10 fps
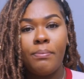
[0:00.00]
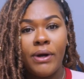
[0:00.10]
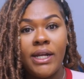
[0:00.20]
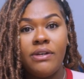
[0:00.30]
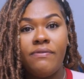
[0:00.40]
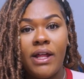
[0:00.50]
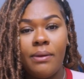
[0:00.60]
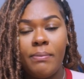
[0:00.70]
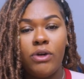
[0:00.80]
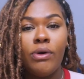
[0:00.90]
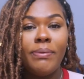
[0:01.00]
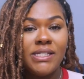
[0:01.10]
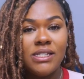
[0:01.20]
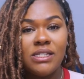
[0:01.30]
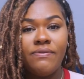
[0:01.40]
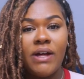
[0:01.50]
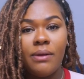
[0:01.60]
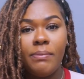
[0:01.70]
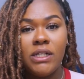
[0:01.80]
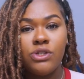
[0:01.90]
brand development or business
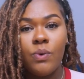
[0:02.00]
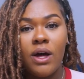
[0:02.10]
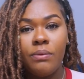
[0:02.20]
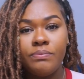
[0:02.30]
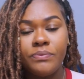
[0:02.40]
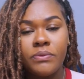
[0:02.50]
development as well.